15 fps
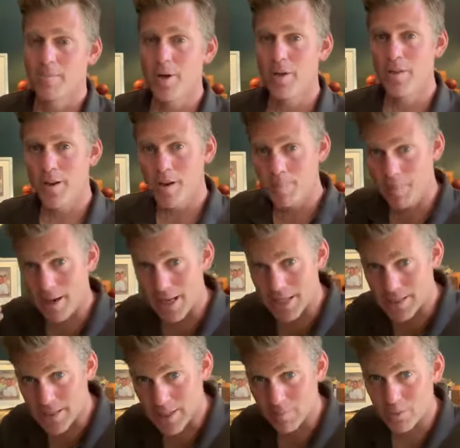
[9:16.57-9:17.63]
Both
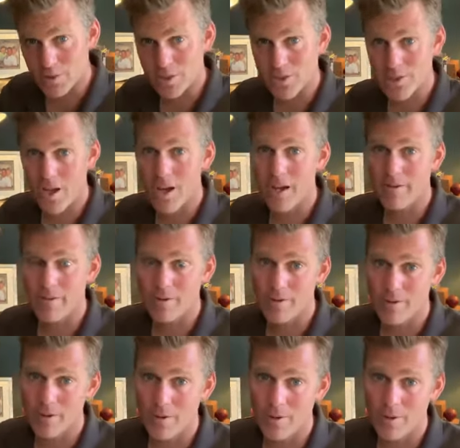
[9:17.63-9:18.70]
aeroplanes able to dive
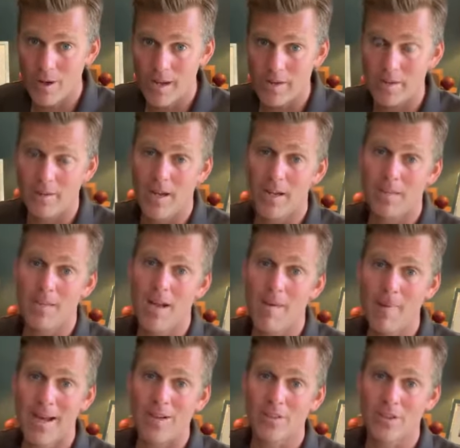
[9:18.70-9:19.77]
through and, and
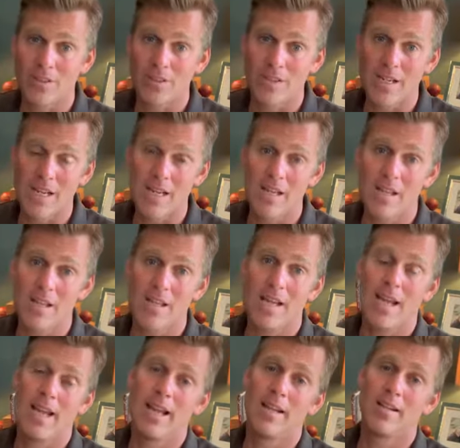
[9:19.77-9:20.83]
come out underneath
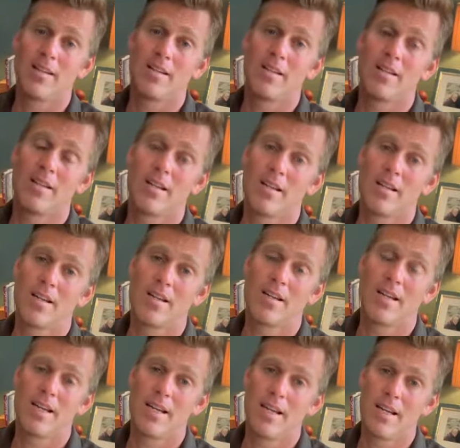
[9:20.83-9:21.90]
and uh,
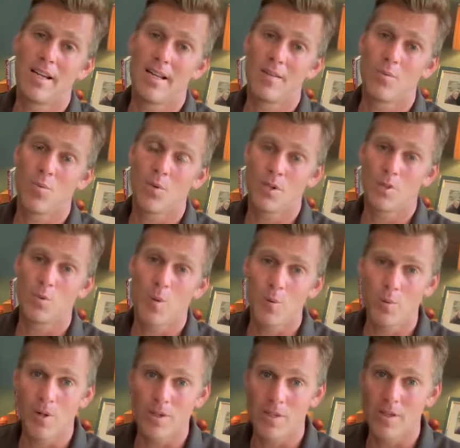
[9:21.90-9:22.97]
and once we
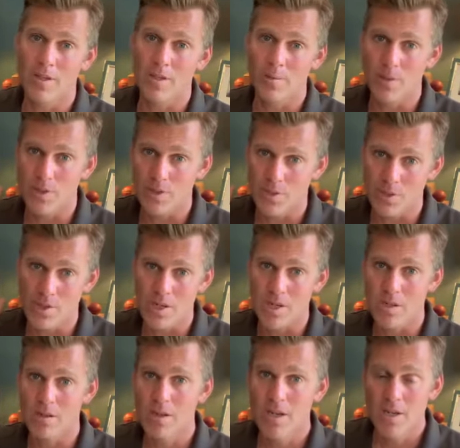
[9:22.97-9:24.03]
were underneath, we could
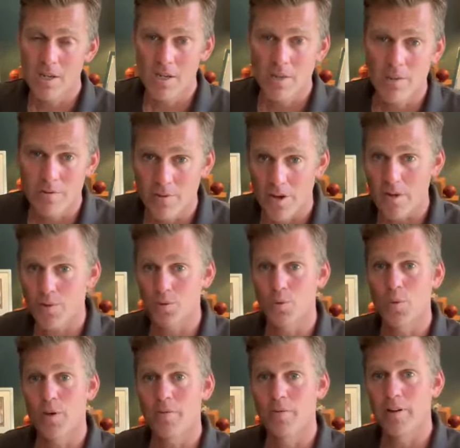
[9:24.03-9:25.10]
see the final
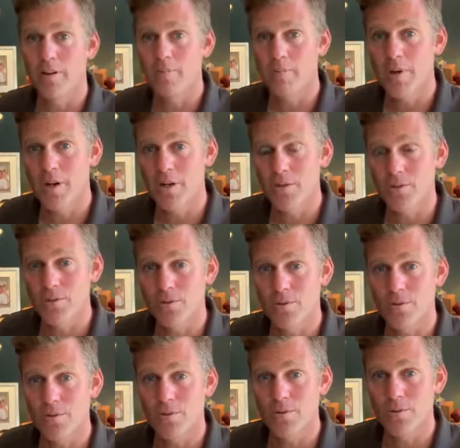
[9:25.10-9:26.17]
25 miles
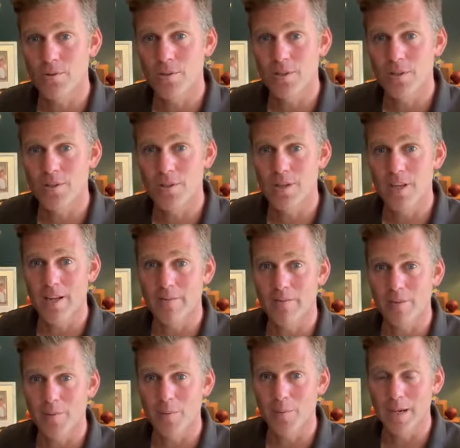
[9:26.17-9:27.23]
to uh, to the
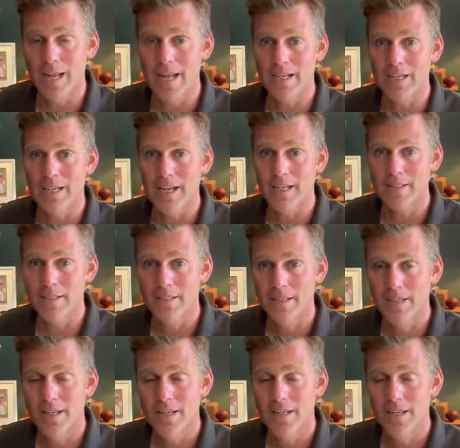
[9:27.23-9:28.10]
airfield we were landing at.